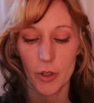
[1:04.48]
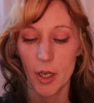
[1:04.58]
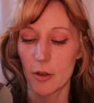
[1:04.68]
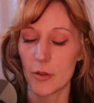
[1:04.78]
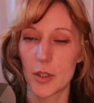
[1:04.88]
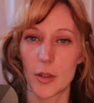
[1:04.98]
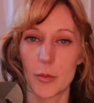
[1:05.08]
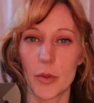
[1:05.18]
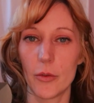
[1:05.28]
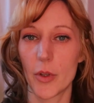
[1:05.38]
out the
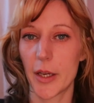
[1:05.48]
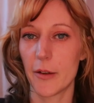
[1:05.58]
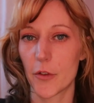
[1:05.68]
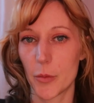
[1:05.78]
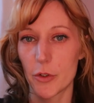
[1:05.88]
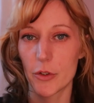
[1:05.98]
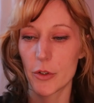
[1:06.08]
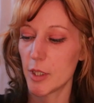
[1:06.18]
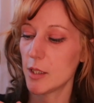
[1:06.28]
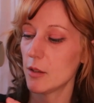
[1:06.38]
blue light from your
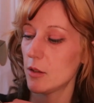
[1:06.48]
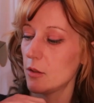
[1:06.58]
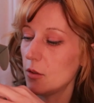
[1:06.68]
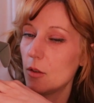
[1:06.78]
screens,